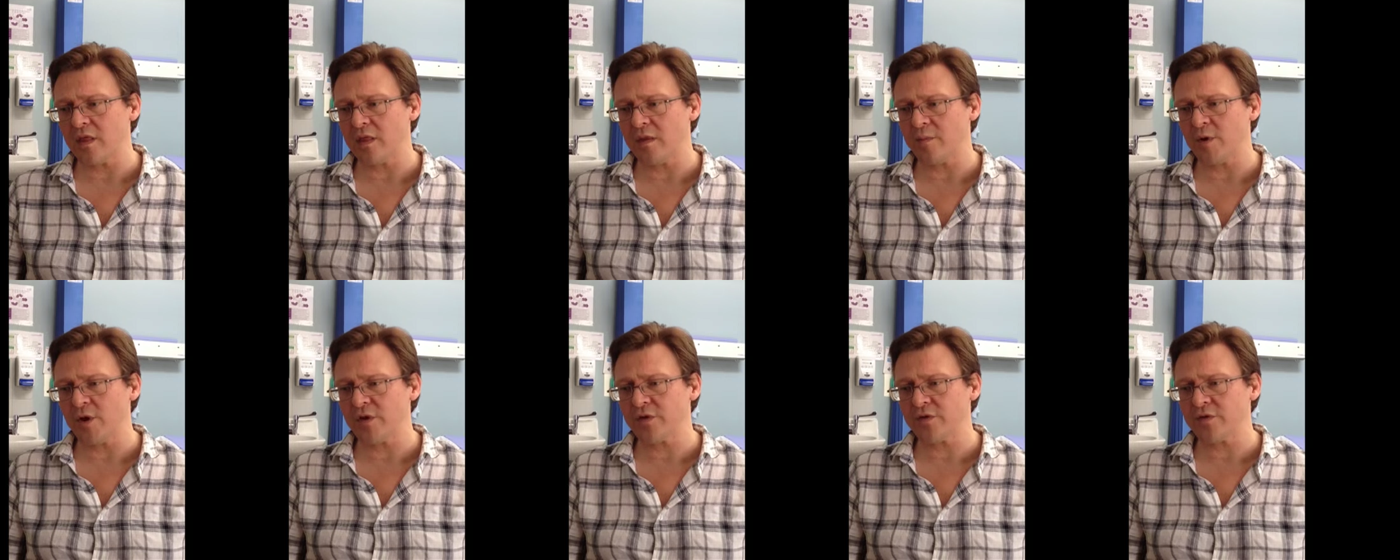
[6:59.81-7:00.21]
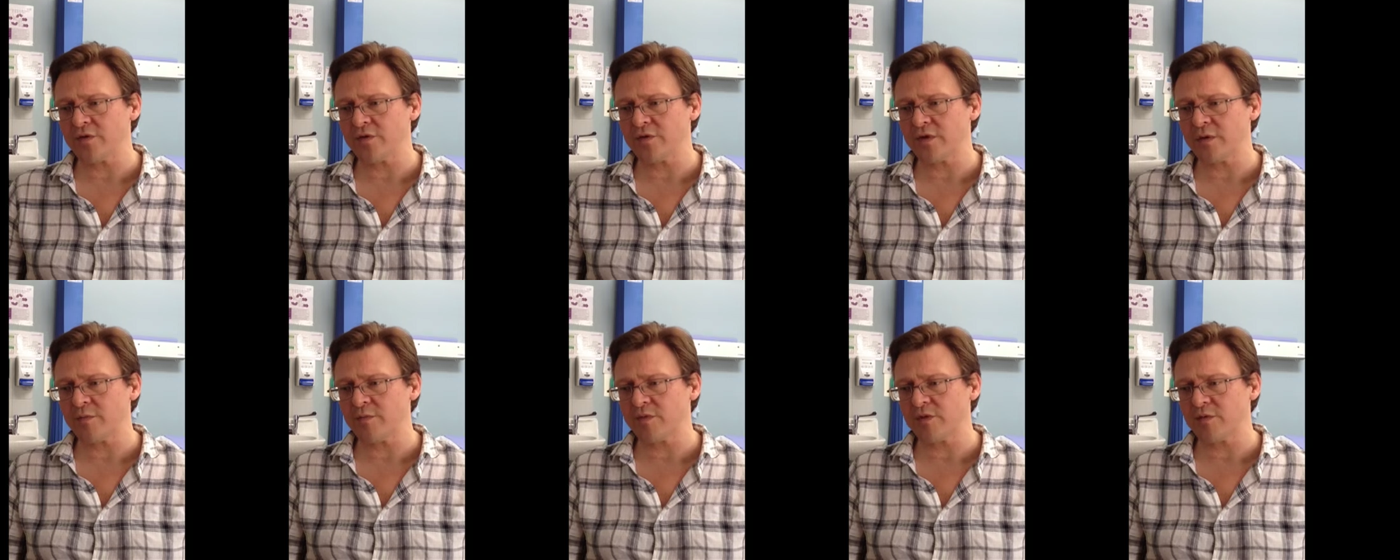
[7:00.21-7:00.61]
the muscle
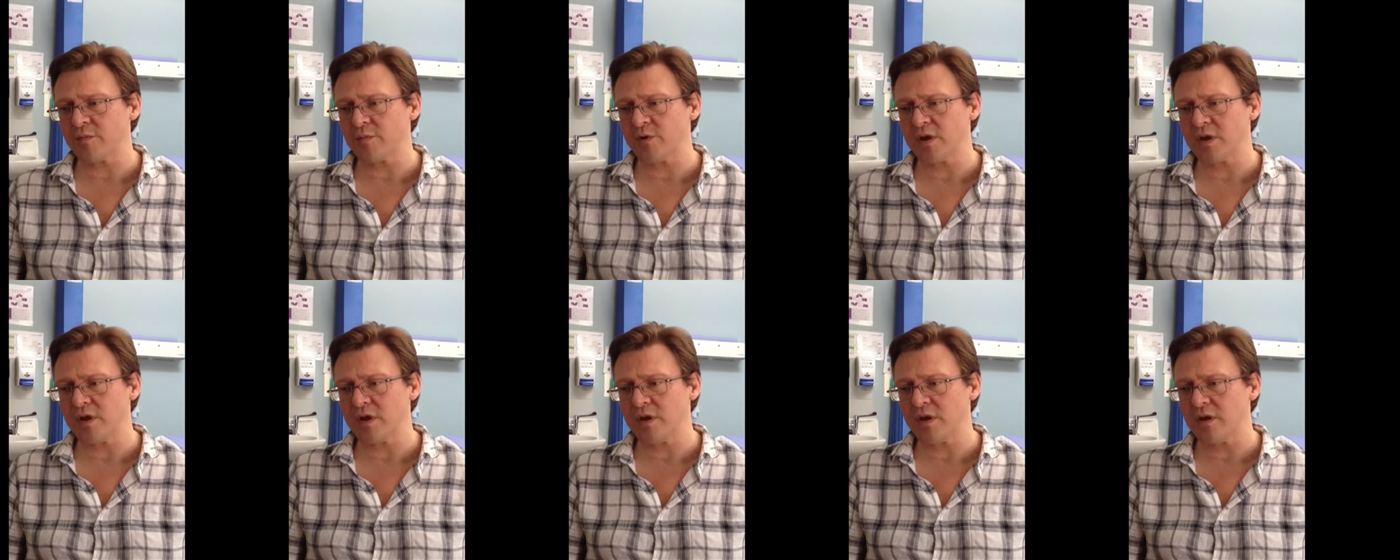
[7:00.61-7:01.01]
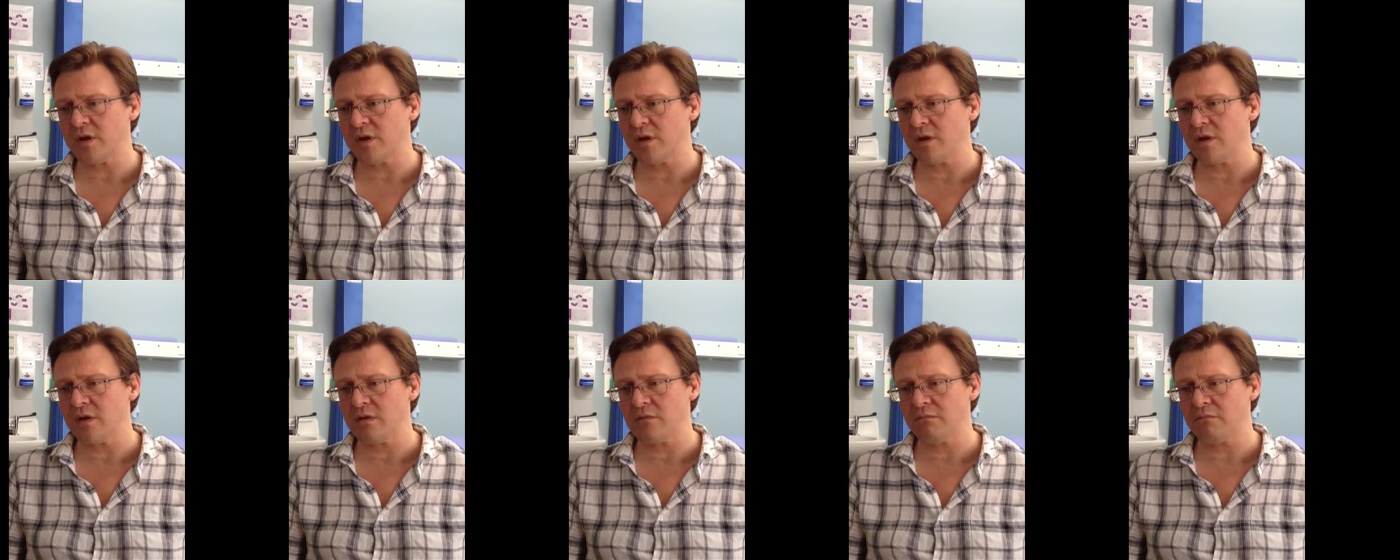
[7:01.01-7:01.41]
seems to
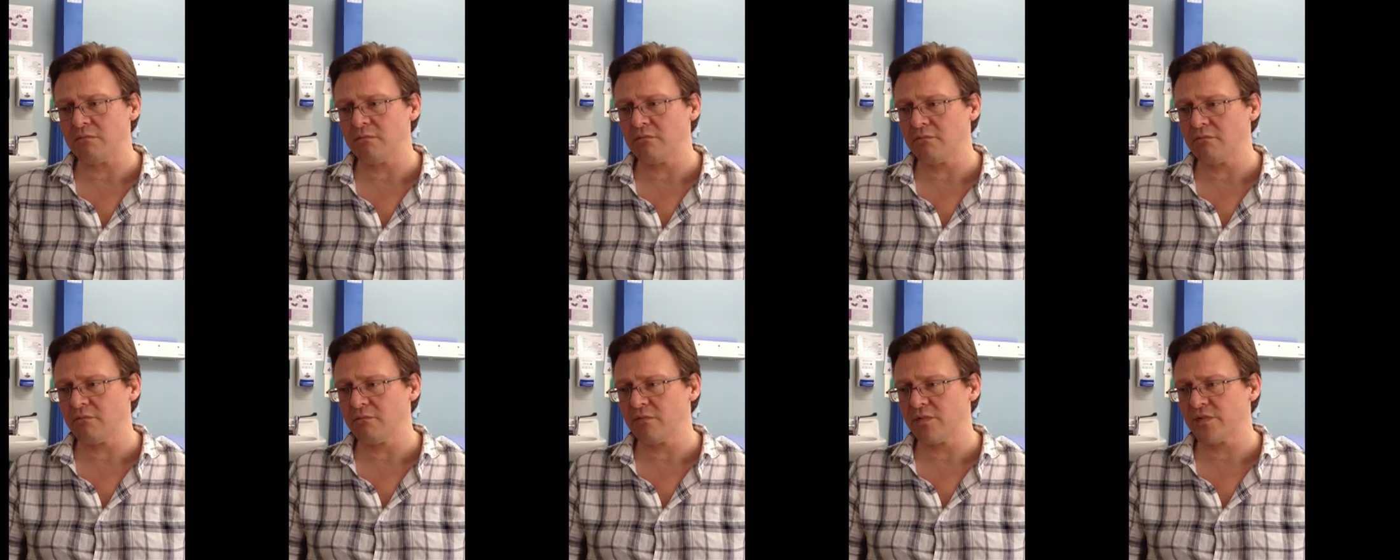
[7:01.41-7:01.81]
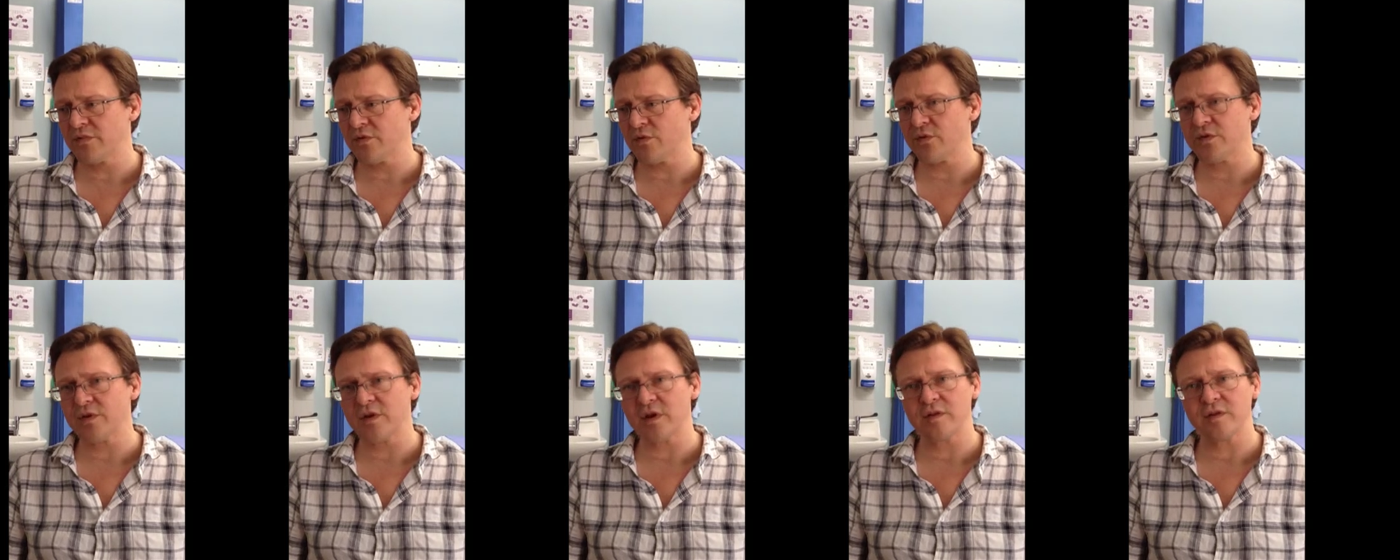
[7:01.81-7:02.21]
be
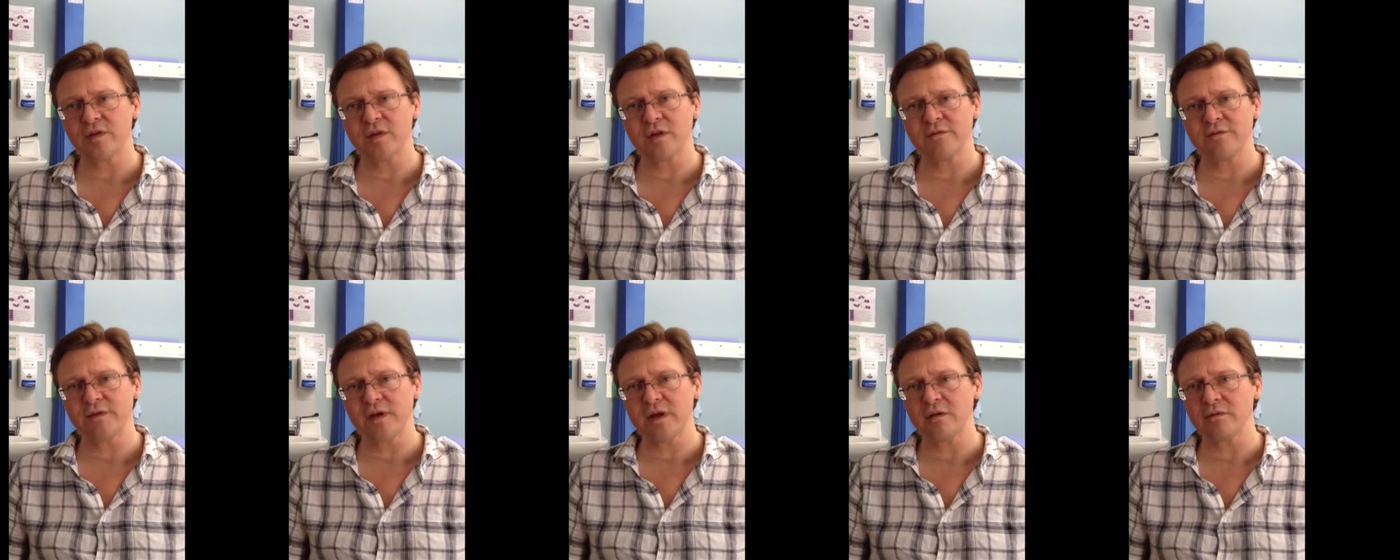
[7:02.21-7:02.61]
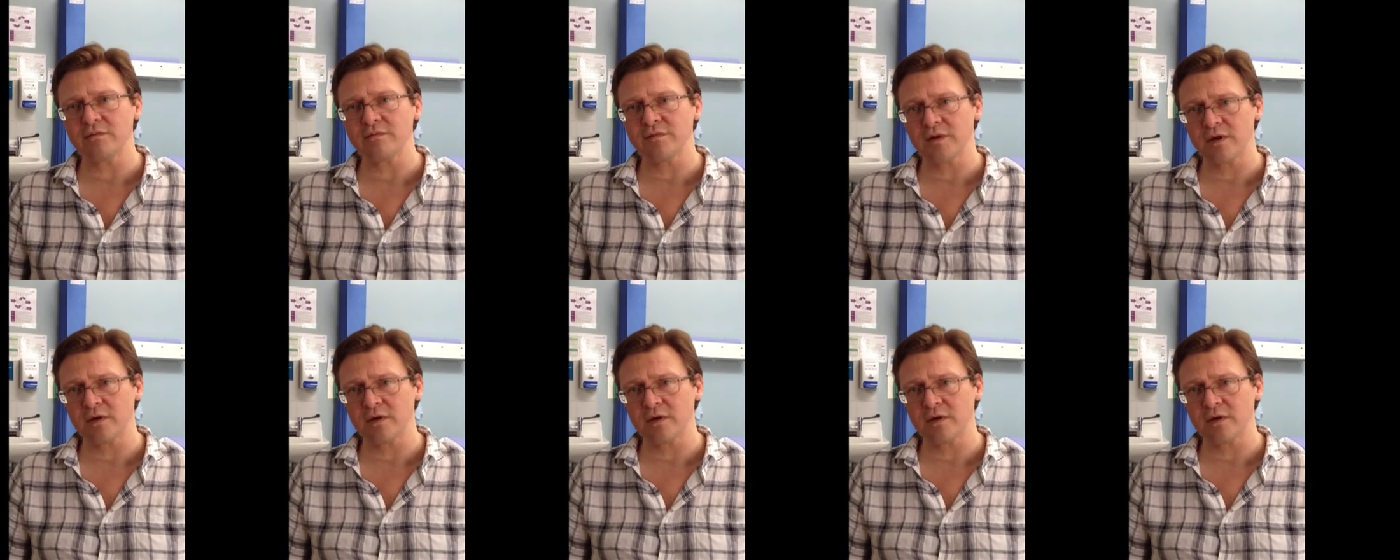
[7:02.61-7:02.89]
sorting itself out. So,